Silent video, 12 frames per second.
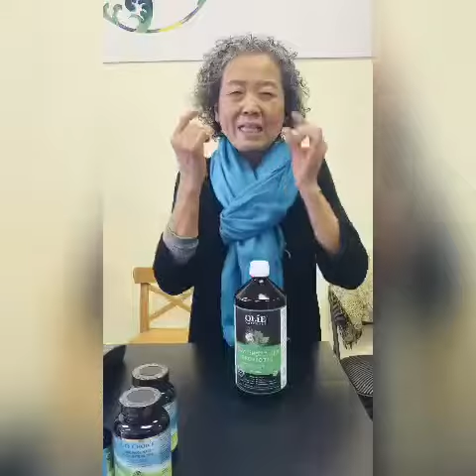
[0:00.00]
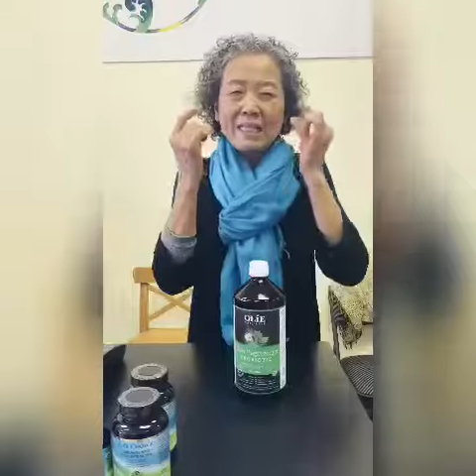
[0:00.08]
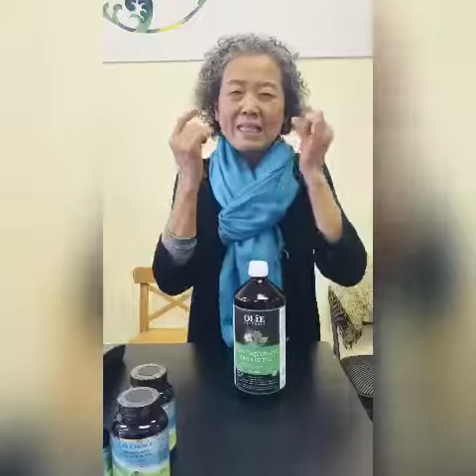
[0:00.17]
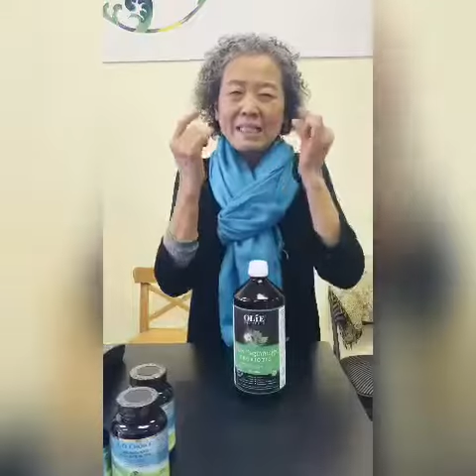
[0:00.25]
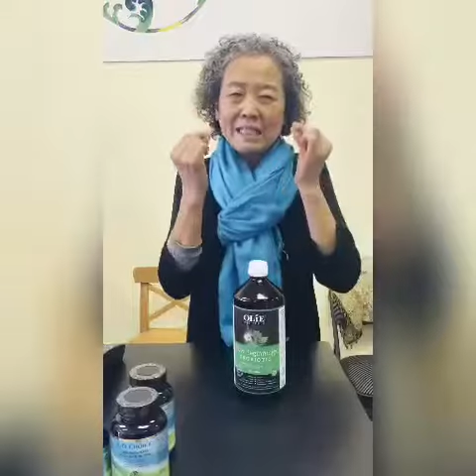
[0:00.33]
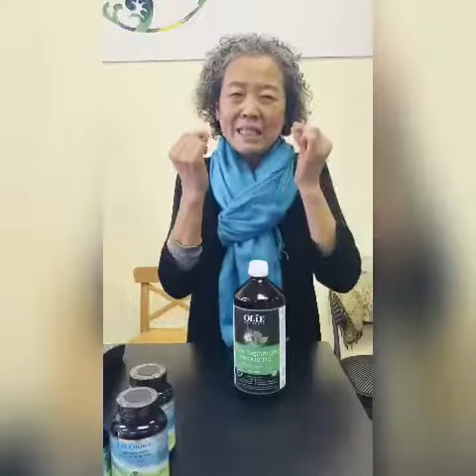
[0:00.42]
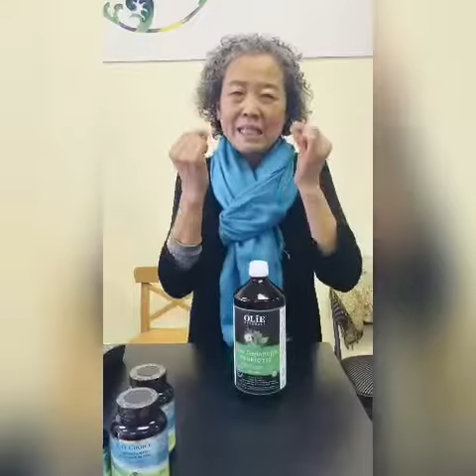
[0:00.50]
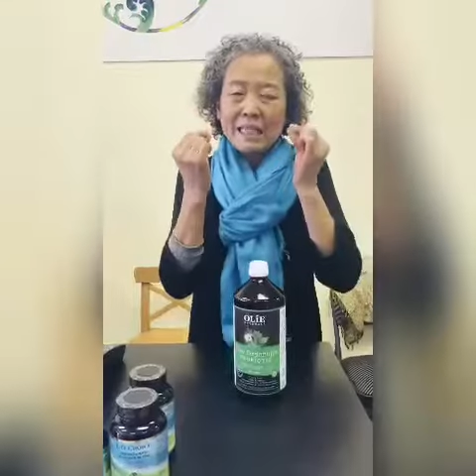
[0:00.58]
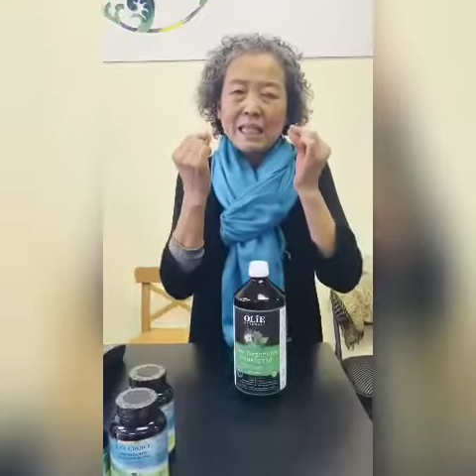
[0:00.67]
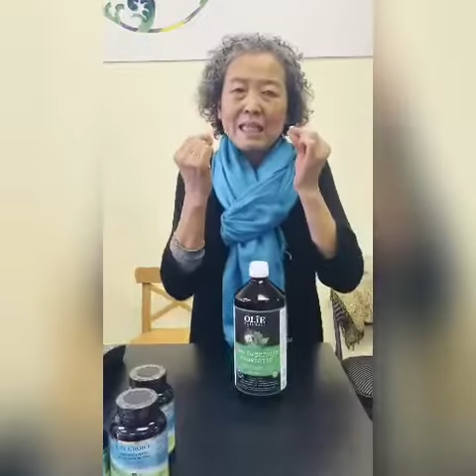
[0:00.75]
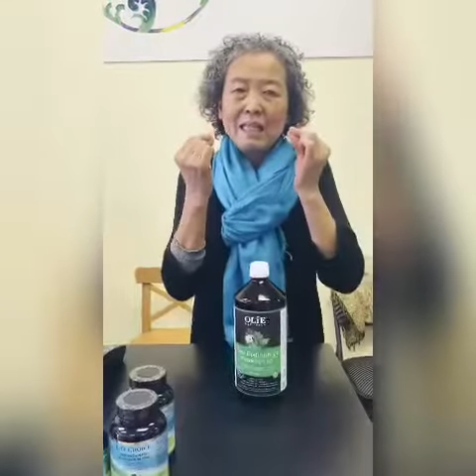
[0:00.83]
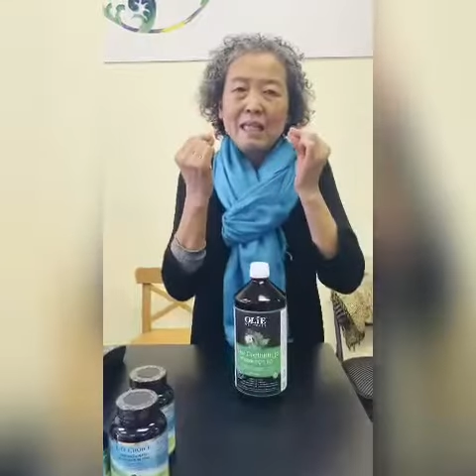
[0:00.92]

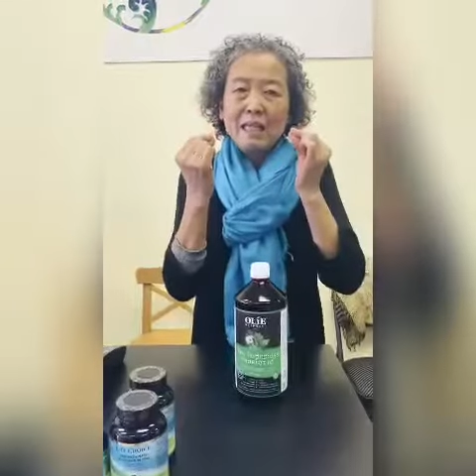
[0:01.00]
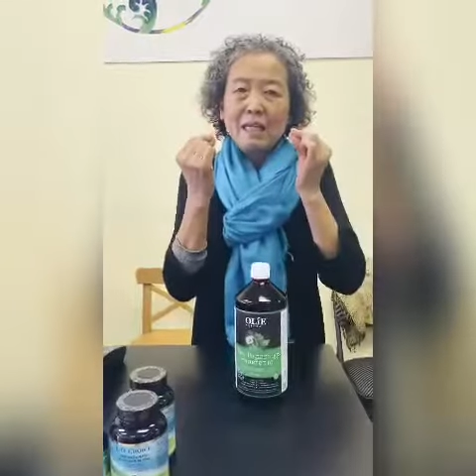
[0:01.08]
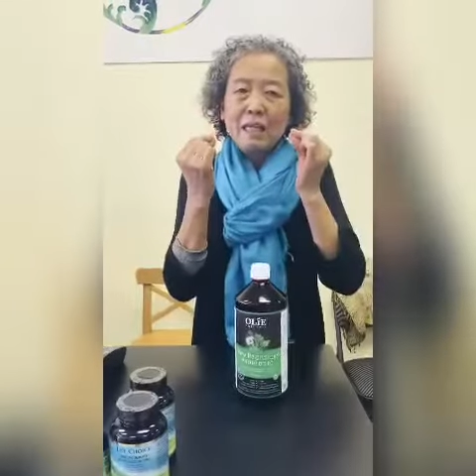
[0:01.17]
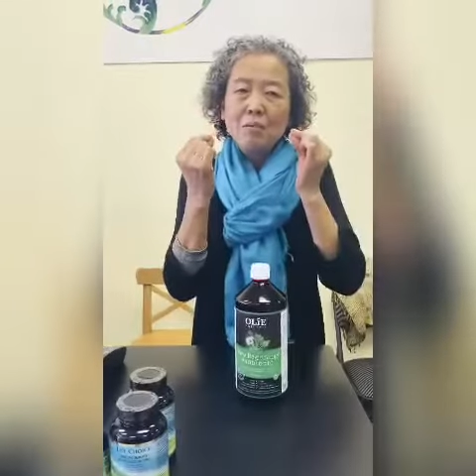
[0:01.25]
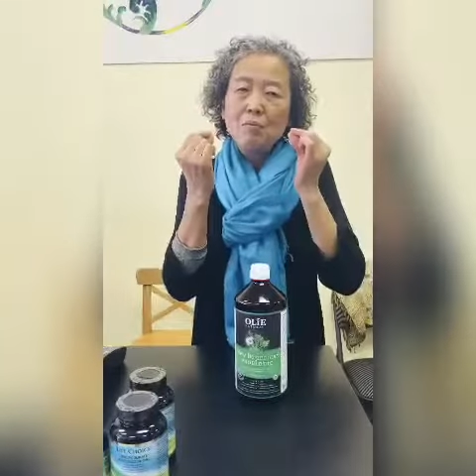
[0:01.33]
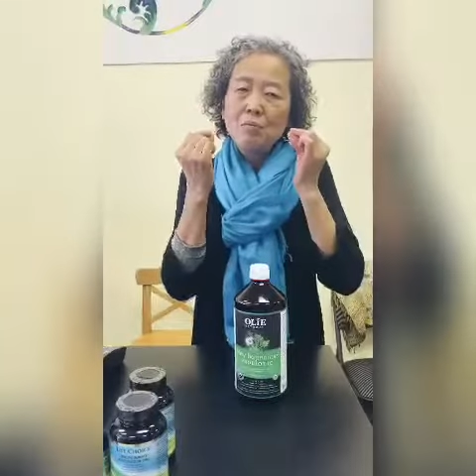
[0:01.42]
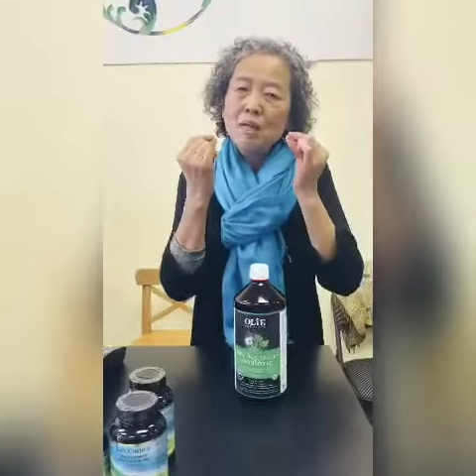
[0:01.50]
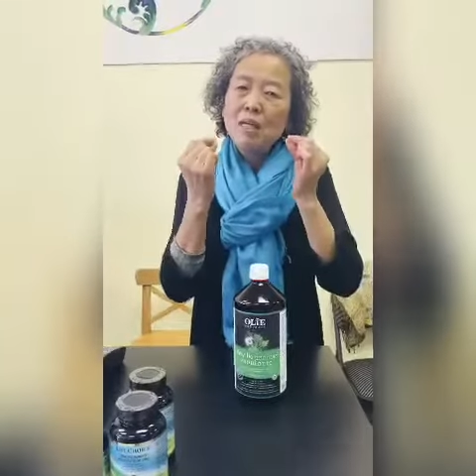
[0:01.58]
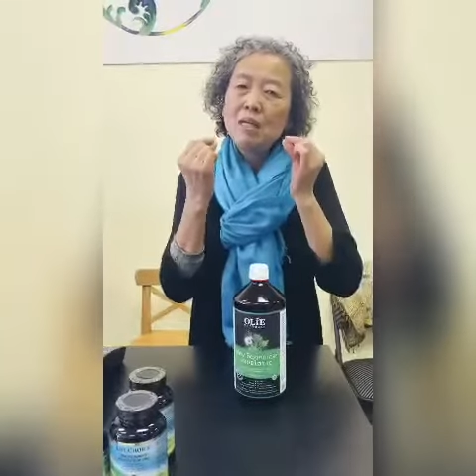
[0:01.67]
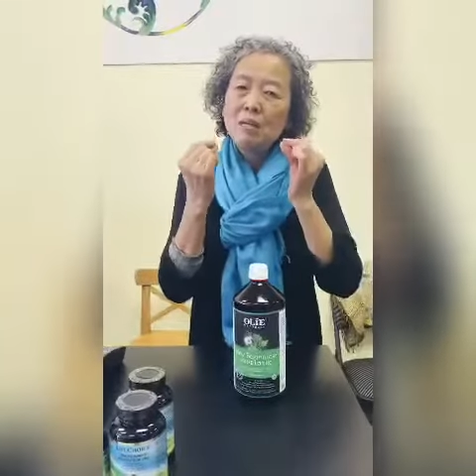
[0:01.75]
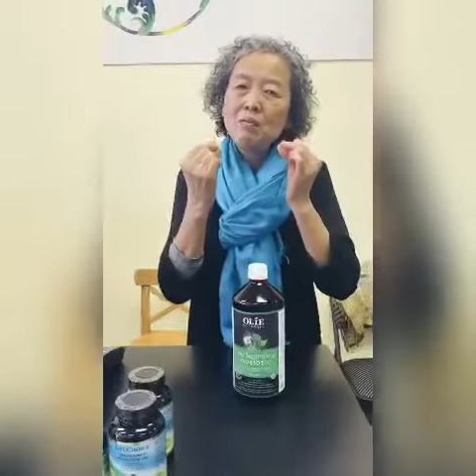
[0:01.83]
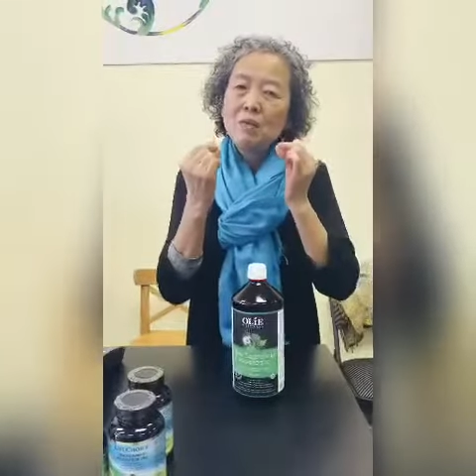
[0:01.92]
sticky, and
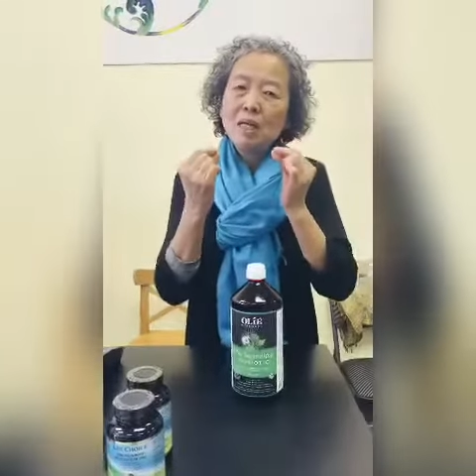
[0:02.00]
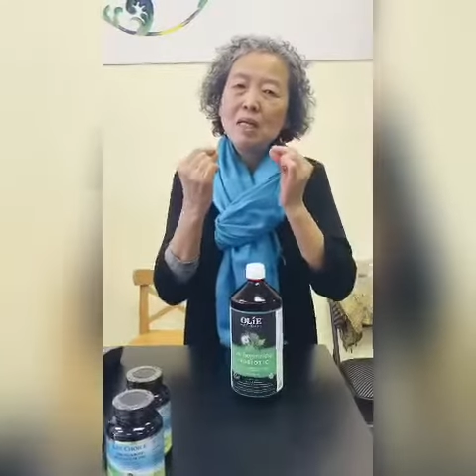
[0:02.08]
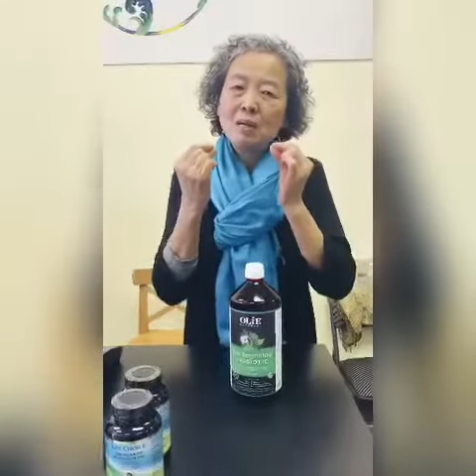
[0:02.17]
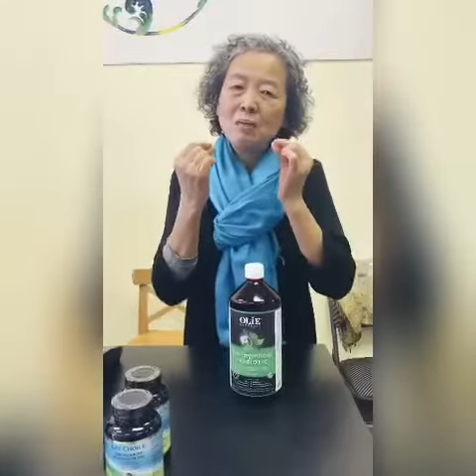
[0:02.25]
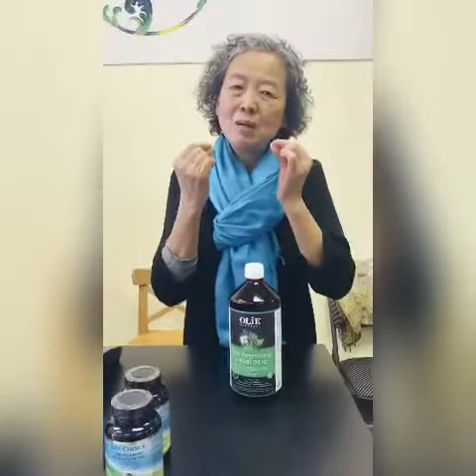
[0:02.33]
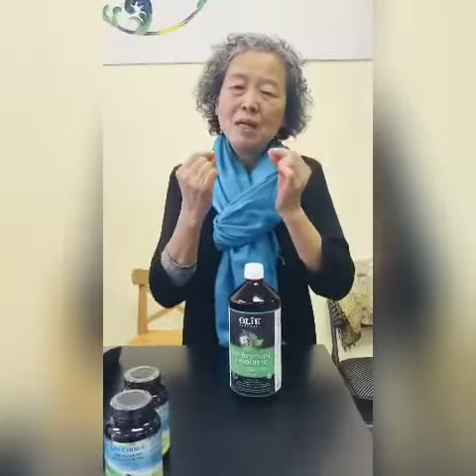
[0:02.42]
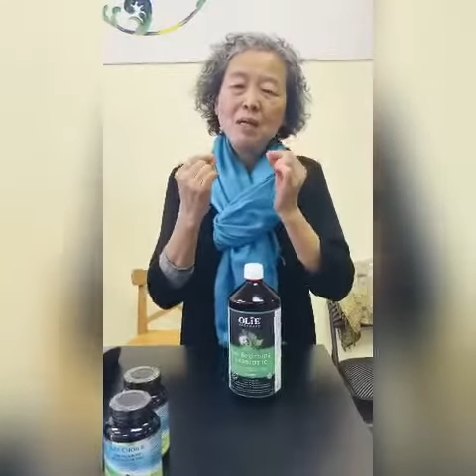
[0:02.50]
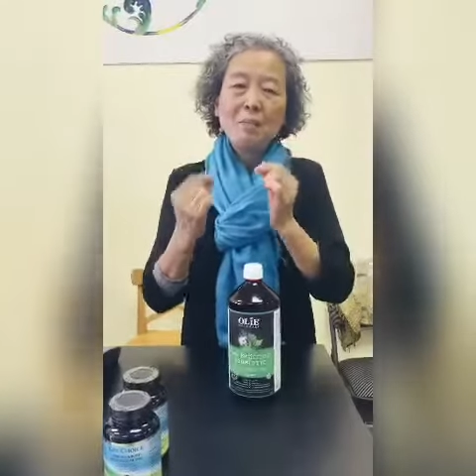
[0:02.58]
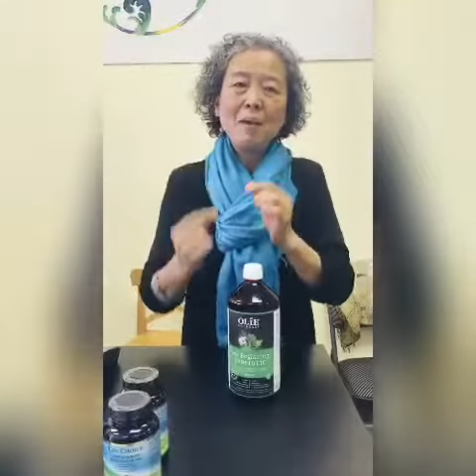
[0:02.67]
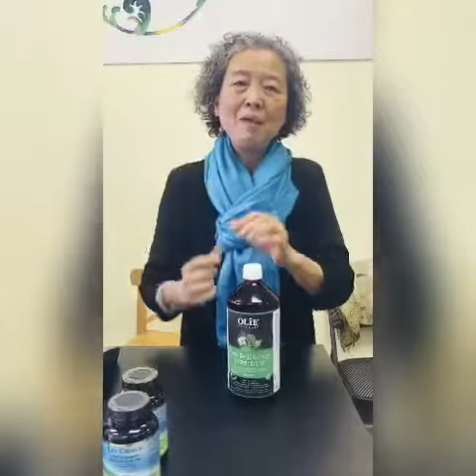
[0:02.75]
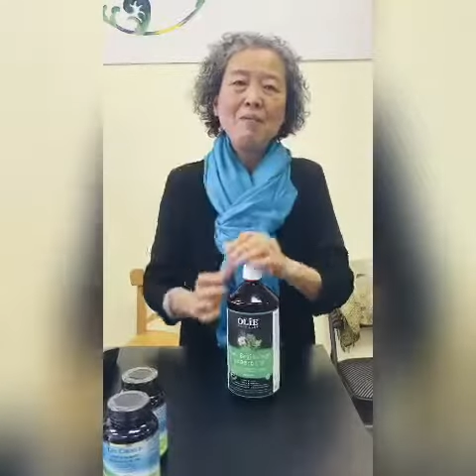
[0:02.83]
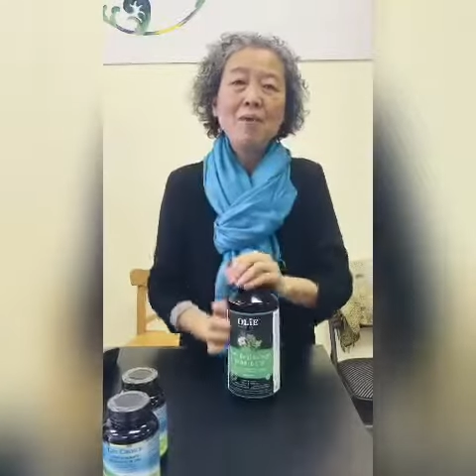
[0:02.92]
really, really, really
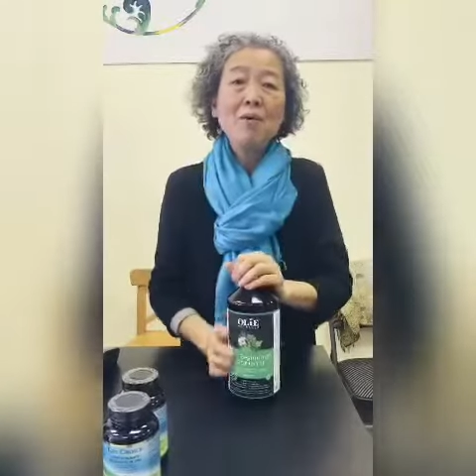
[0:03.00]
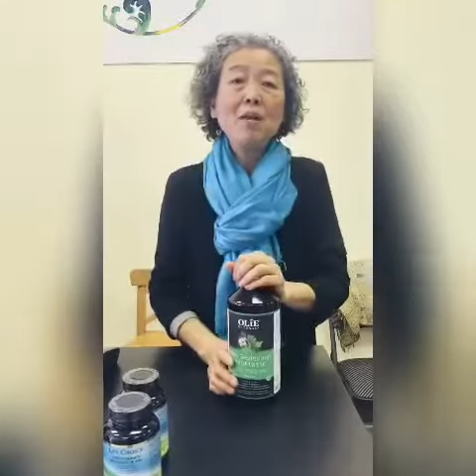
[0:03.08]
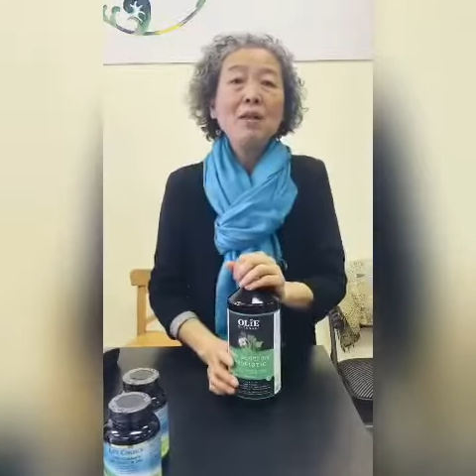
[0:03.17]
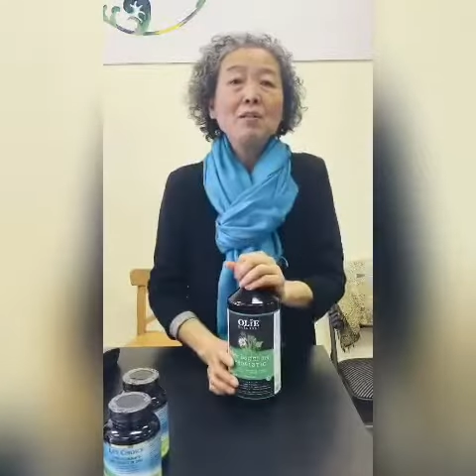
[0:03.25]
painful.